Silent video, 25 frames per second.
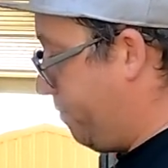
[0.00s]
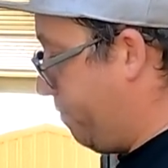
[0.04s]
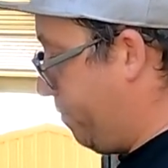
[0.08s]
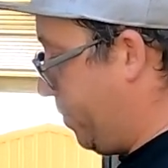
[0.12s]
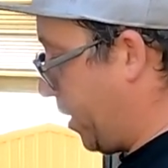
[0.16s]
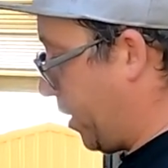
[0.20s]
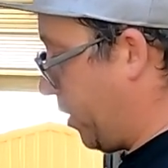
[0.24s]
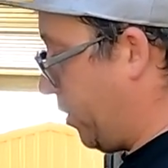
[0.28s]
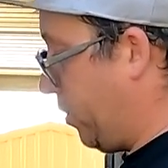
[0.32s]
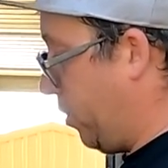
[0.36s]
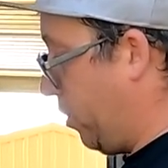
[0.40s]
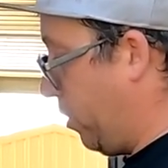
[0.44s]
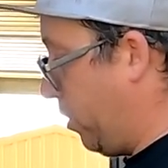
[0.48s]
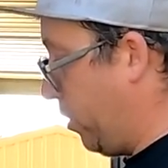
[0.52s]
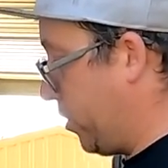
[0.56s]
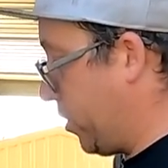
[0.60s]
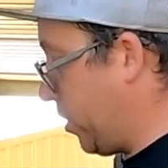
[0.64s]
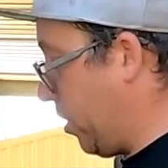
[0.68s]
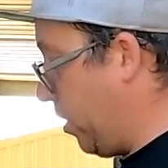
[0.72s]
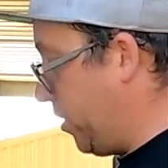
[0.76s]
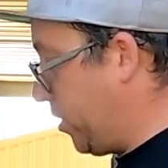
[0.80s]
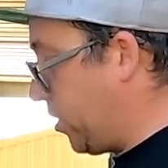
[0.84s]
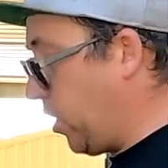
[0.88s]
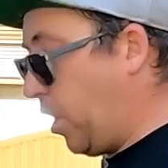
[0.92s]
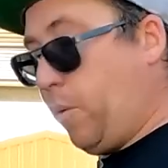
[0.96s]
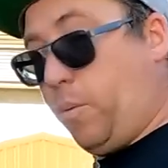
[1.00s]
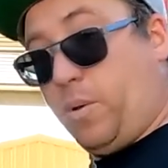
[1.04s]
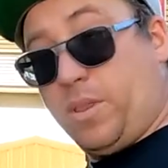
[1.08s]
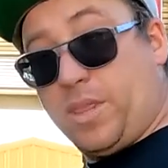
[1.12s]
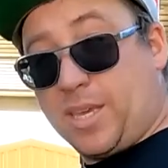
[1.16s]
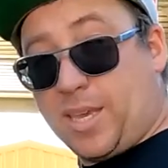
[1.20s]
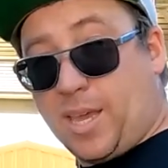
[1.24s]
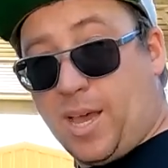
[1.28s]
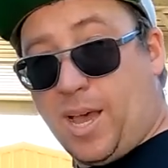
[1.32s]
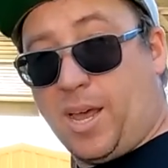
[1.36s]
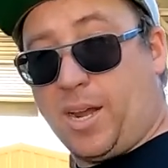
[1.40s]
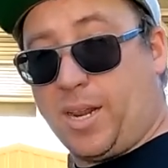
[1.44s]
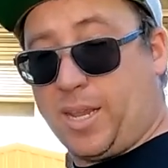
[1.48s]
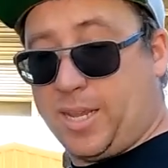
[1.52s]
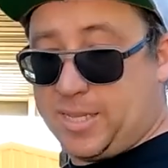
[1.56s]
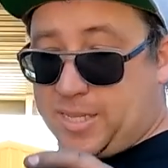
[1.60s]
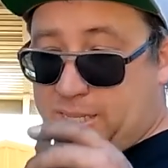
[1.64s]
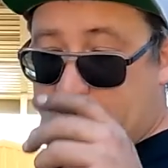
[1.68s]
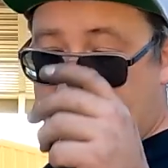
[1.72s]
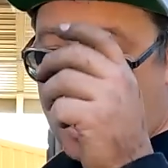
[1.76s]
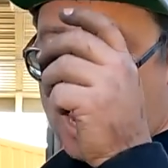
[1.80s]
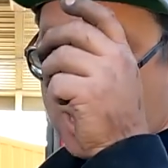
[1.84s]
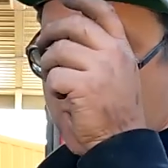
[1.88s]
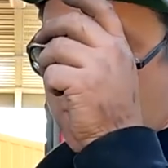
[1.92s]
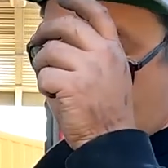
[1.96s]
because I don't want the car to get
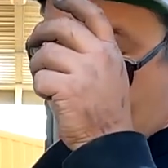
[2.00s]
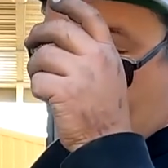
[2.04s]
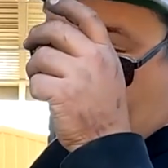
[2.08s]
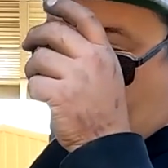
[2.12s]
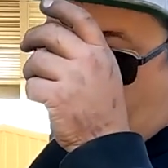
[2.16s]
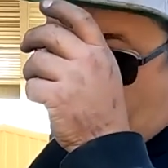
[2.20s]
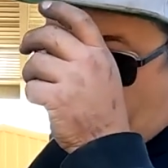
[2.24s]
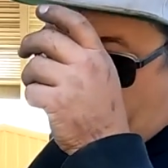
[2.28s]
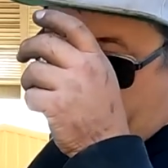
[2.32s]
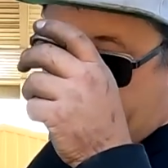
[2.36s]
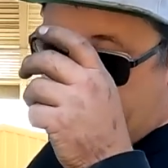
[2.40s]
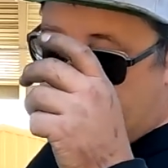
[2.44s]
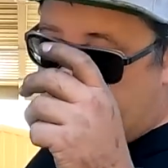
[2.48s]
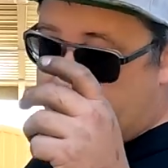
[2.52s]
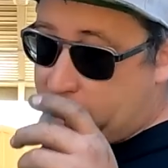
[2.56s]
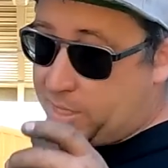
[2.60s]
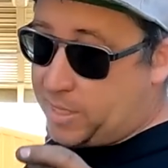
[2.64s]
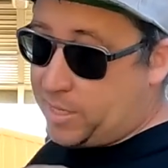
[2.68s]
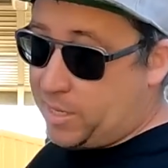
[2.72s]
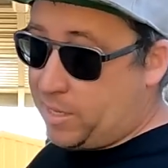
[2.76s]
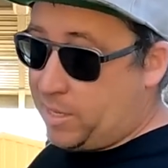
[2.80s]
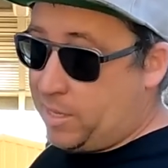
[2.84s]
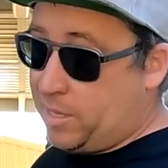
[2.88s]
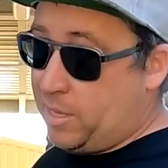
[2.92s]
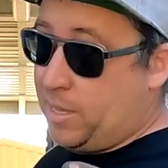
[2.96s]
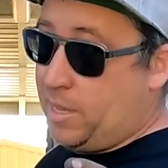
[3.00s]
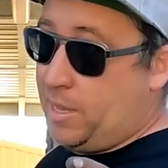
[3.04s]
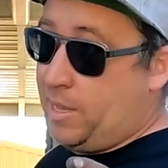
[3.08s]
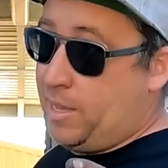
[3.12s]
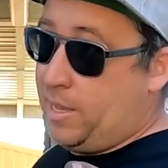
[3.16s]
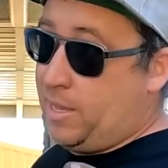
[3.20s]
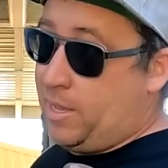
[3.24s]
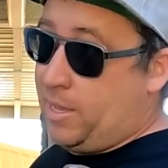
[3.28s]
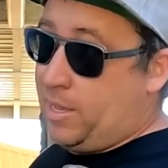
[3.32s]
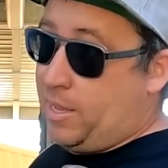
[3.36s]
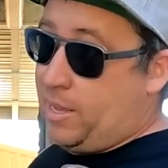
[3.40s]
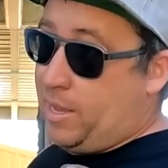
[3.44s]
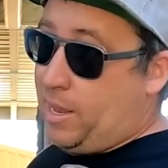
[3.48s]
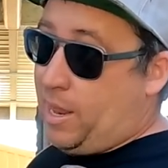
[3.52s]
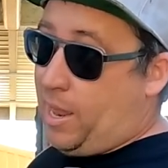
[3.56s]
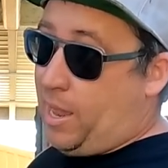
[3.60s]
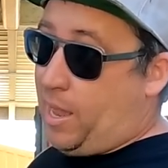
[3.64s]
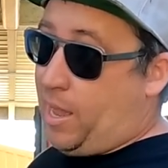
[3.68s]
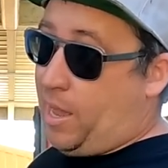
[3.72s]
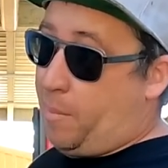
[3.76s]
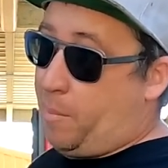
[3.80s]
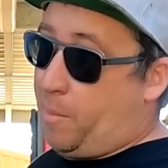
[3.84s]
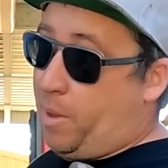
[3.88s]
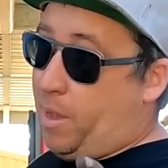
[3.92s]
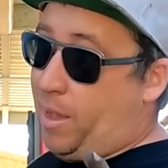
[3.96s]
stuck on the hoist
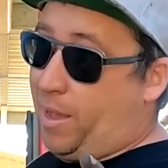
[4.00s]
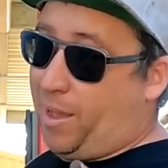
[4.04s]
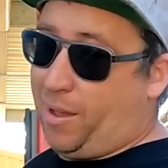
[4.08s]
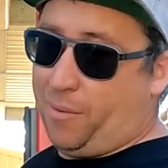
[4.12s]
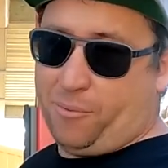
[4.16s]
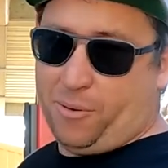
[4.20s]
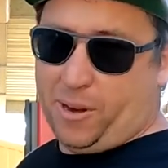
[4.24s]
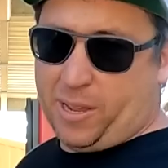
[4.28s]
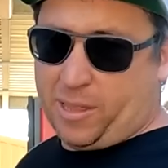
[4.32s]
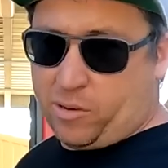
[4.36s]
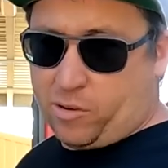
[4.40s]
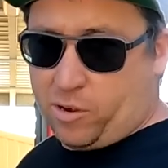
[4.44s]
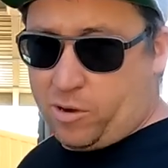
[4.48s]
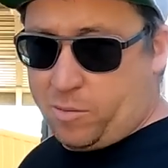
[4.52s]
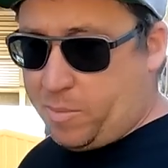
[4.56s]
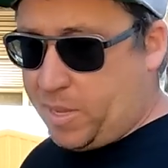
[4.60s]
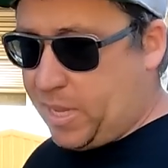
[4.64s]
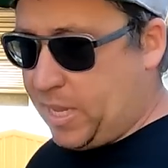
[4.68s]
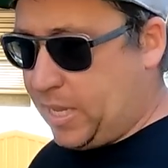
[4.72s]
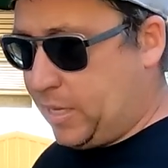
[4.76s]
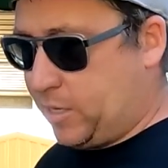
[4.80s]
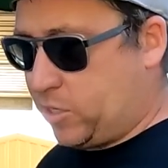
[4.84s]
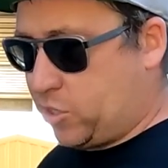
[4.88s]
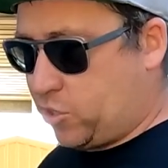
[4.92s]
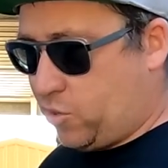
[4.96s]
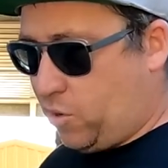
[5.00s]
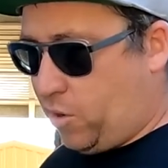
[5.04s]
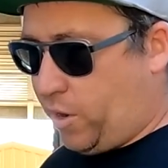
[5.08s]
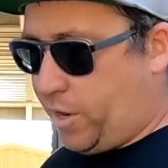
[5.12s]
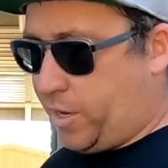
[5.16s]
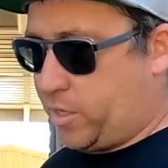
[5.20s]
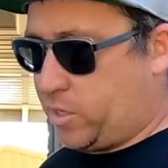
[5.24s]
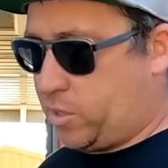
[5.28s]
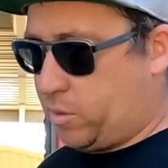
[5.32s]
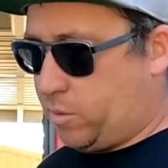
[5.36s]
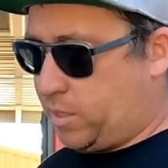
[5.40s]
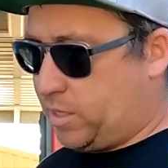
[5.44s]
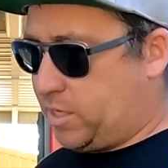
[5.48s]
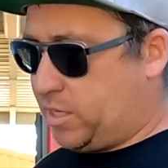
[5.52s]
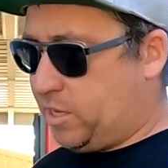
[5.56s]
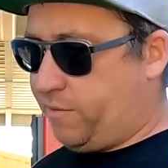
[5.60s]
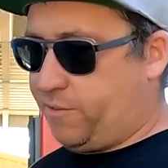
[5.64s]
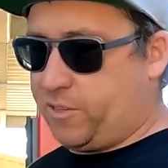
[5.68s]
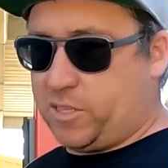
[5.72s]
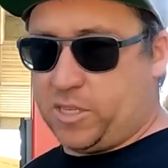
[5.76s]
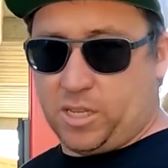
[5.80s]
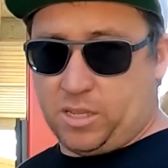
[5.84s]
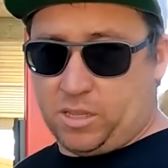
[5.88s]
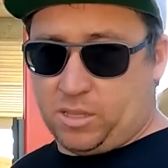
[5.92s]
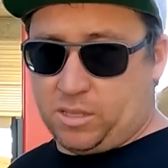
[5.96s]
halfway through me trying to do a diff,
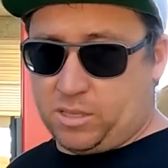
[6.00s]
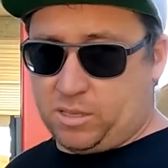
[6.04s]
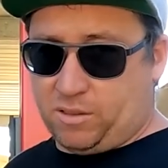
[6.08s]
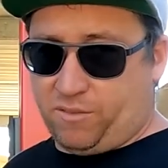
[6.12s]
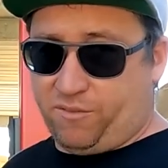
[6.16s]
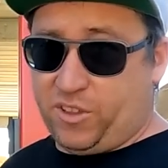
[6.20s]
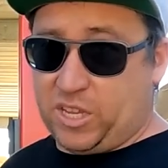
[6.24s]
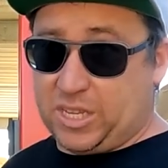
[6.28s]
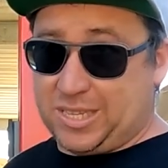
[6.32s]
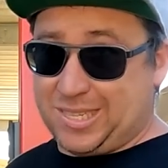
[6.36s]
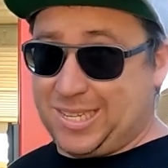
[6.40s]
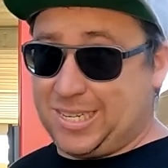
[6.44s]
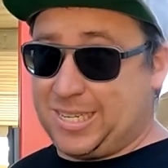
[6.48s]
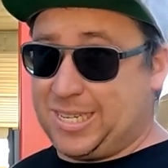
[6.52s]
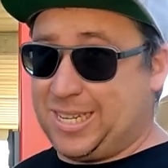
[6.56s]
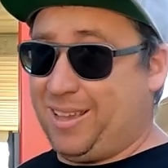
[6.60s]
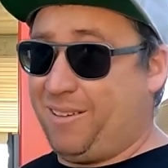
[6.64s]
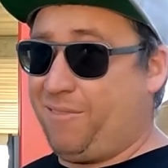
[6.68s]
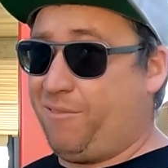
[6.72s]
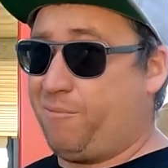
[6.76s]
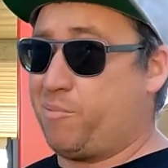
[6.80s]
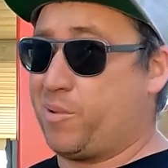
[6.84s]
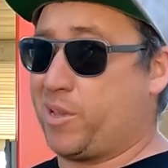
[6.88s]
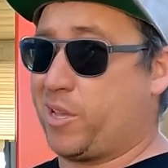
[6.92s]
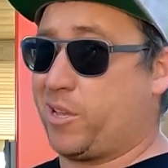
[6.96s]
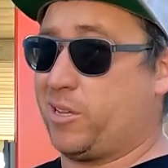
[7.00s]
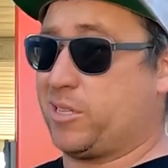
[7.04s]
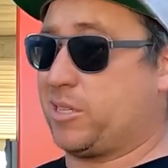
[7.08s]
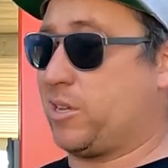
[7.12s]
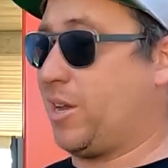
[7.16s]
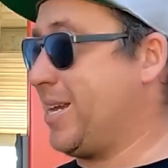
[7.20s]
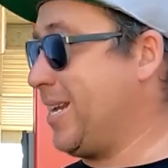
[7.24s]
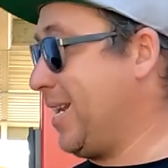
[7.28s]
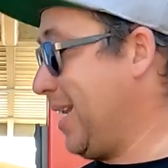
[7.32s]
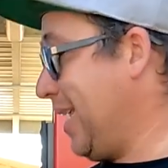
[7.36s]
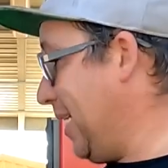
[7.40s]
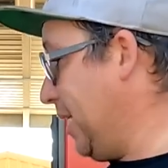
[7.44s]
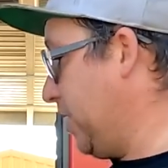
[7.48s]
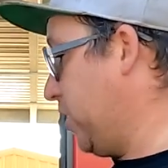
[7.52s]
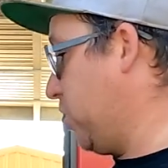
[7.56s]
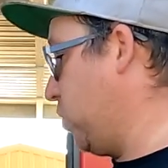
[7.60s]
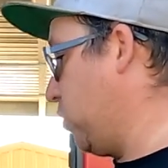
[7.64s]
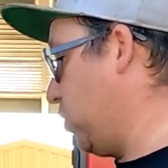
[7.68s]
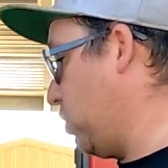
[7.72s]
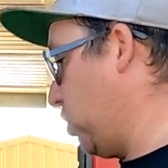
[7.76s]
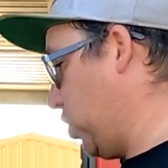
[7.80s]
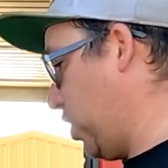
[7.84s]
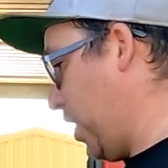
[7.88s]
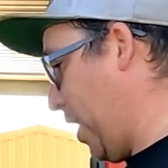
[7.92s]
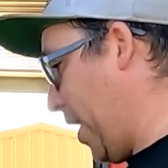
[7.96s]
fix the diff, because I need
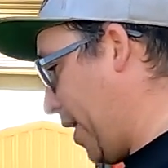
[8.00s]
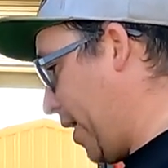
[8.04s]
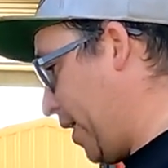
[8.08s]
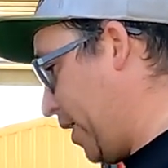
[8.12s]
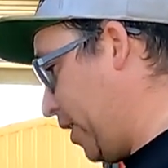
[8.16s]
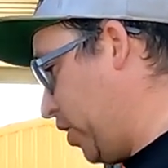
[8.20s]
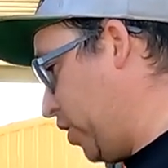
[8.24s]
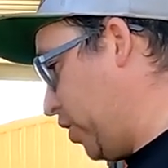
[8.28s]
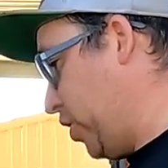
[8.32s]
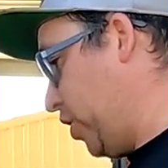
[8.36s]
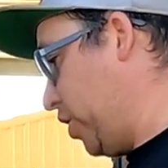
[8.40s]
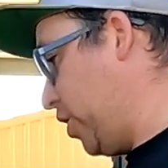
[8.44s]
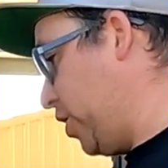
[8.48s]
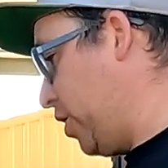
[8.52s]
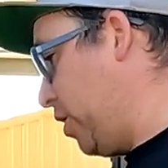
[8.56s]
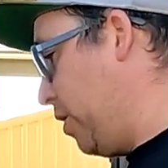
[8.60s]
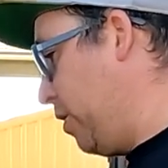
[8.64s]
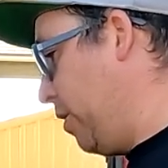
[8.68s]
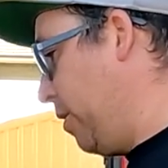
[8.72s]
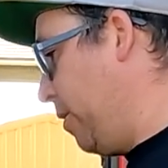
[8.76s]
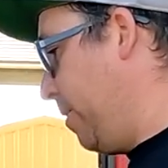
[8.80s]
to change.